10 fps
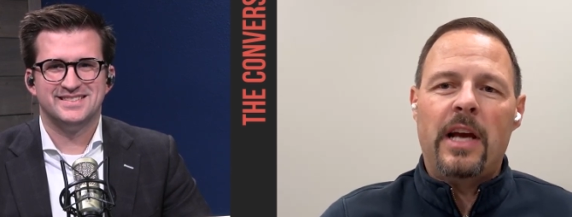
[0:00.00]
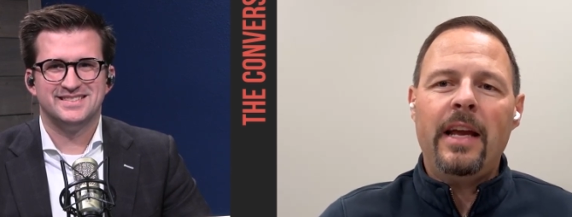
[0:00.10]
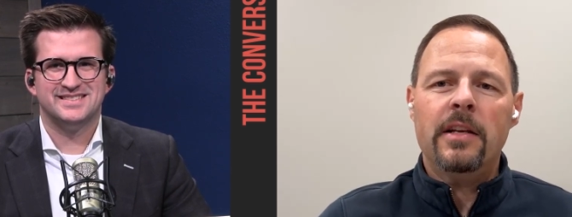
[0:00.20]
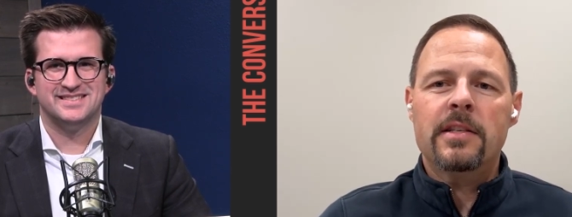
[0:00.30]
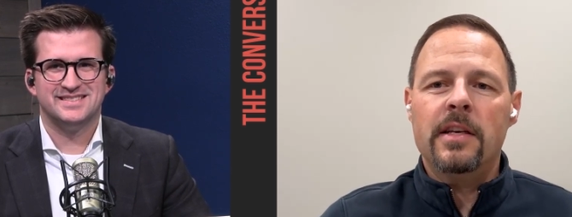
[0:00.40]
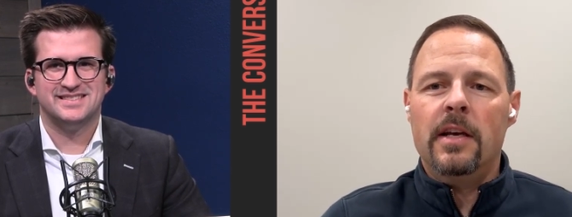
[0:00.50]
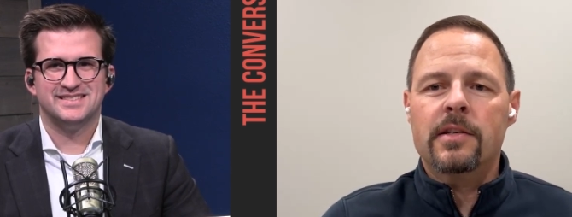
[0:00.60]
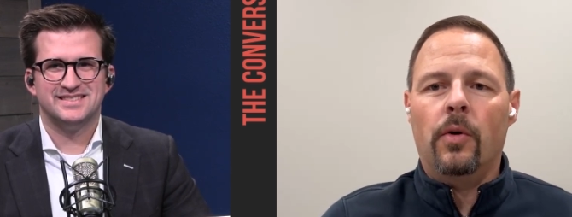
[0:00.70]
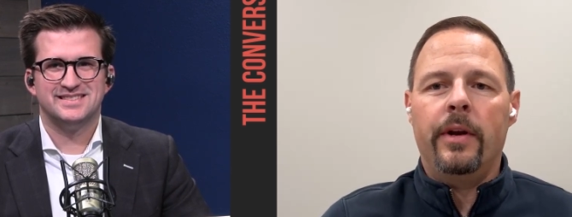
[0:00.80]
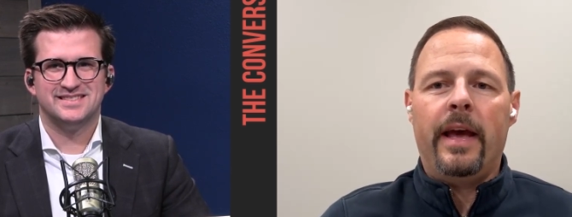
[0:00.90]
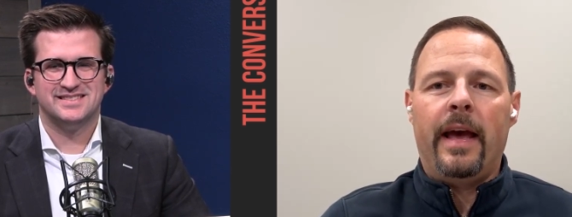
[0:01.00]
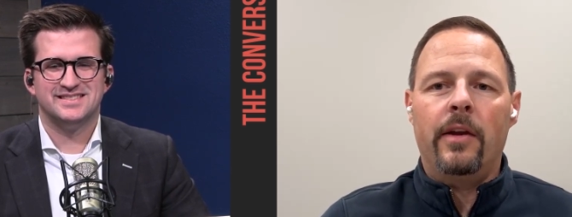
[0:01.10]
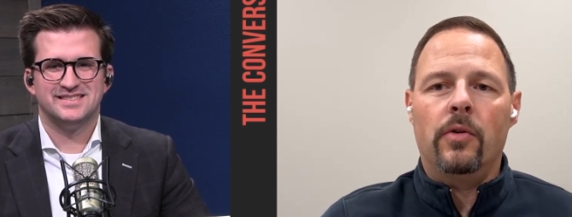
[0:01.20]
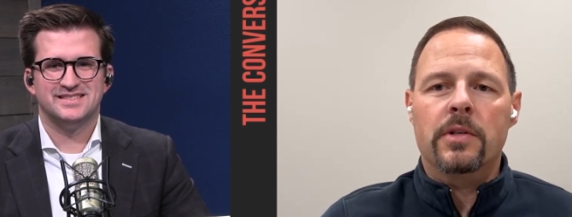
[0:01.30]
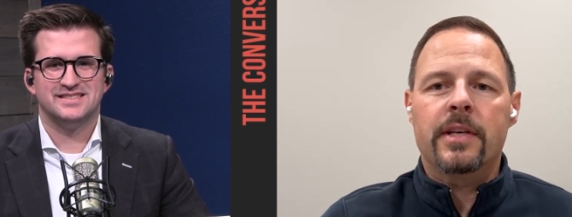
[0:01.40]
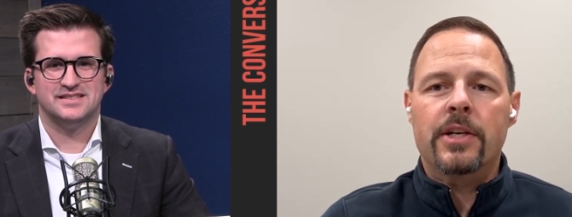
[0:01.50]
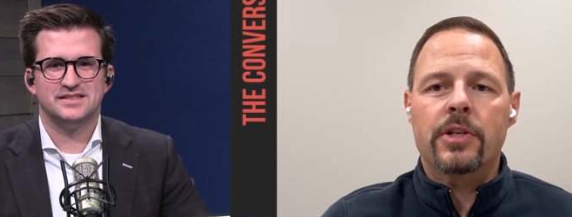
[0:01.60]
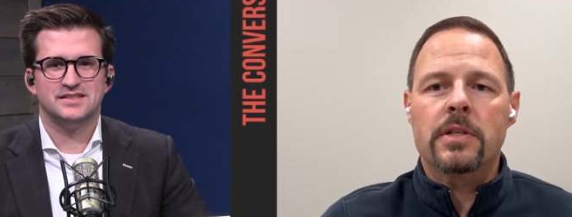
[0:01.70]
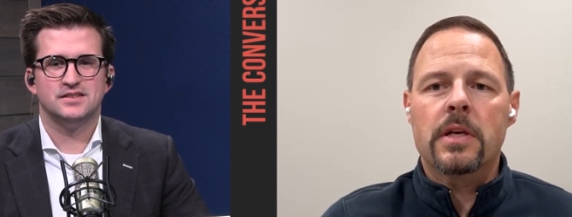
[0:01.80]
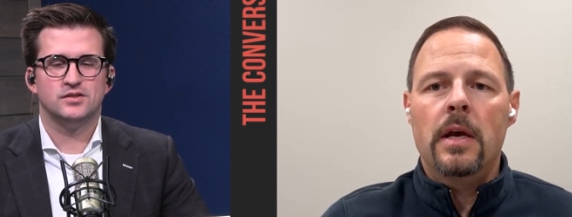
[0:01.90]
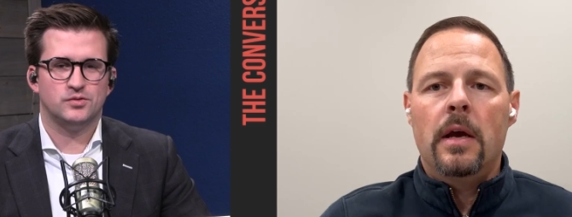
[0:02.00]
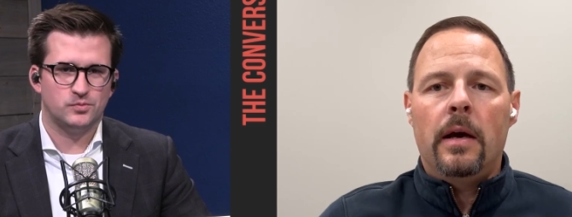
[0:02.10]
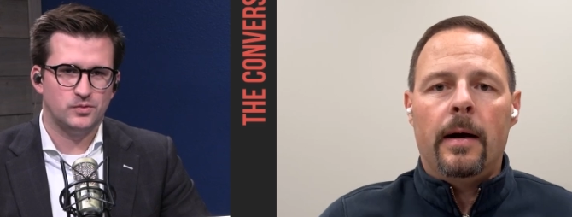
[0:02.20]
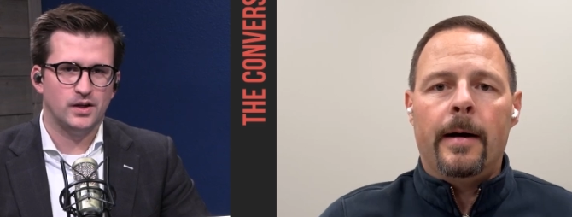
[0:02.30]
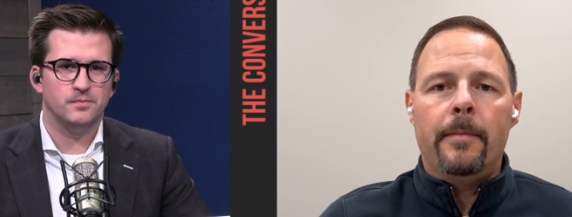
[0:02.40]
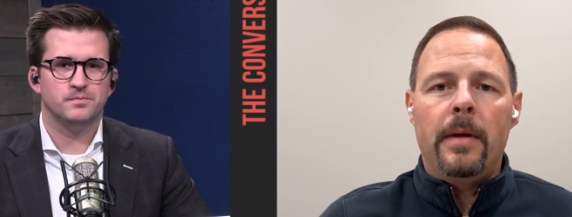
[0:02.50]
Speaker 1: I could see us going to annual sessions uh, right.